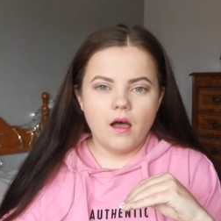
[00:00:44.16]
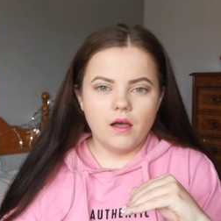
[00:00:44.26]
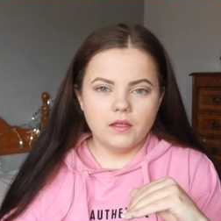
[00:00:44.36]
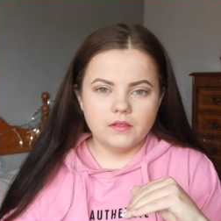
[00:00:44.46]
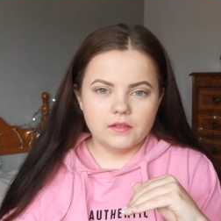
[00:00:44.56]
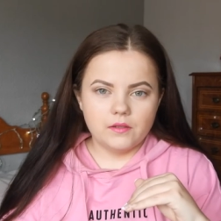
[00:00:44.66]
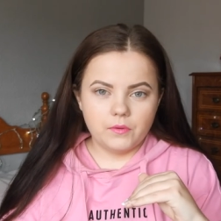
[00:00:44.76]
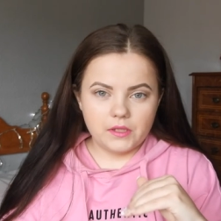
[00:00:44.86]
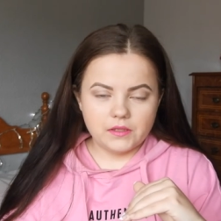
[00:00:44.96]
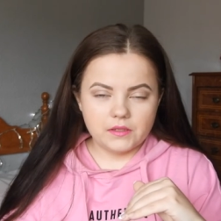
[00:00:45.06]
as a
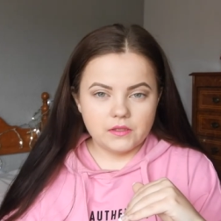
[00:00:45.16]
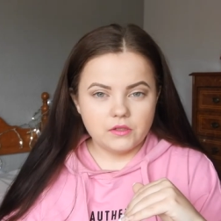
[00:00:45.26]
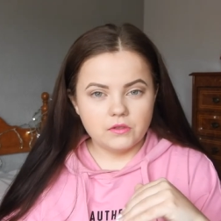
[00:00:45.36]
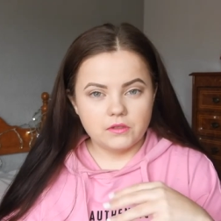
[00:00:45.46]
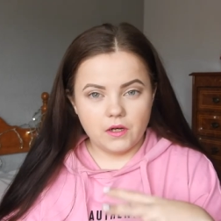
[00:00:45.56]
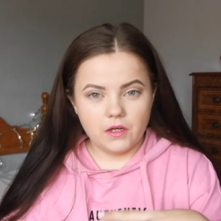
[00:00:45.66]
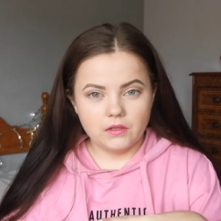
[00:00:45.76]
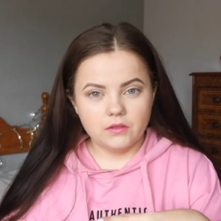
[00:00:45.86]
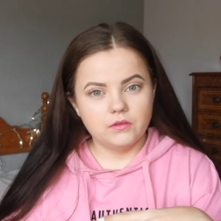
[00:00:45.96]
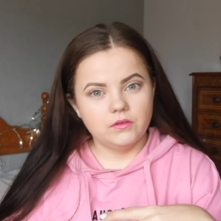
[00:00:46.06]
reason to
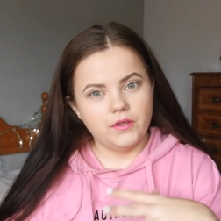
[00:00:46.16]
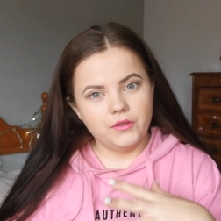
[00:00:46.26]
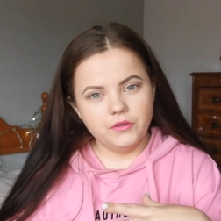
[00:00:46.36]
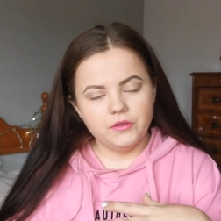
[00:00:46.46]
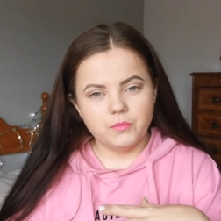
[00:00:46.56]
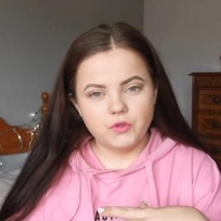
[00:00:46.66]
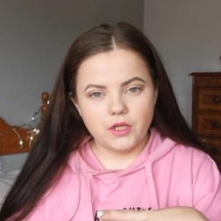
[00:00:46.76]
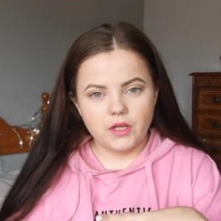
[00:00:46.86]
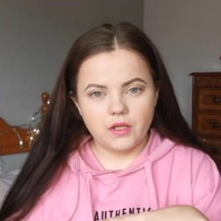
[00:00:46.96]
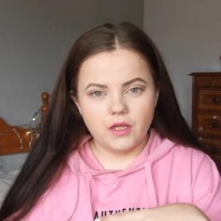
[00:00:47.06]
start their YouTube
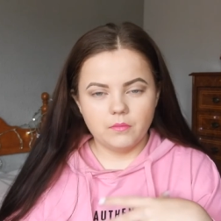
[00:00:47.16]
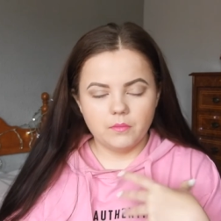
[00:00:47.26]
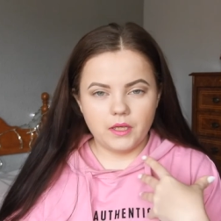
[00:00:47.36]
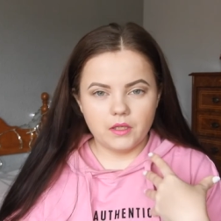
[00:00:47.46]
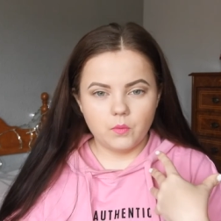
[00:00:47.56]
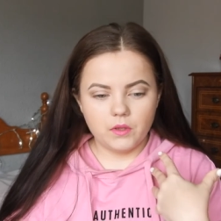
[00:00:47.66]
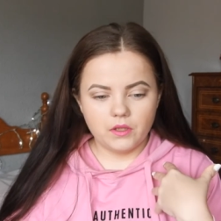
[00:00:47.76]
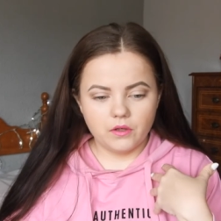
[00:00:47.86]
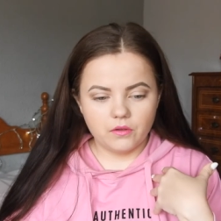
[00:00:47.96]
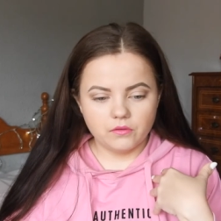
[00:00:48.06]
channel and make
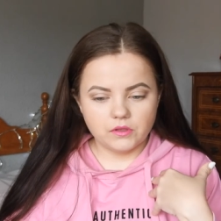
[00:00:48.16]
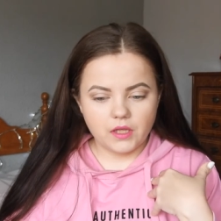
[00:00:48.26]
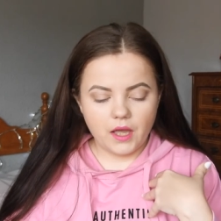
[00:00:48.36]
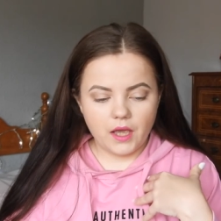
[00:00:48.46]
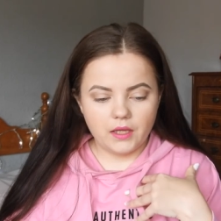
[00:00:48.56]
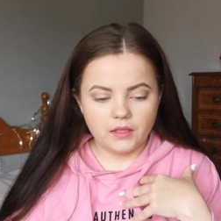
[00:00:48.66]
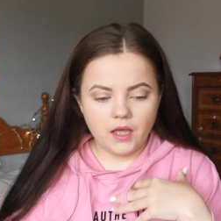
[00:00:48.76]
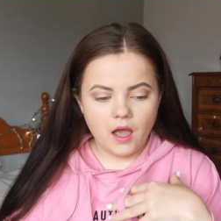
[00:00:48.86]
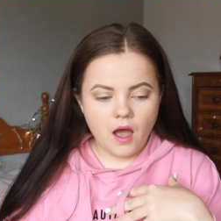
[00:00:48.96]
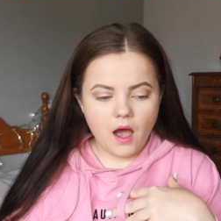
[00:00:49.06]
videos and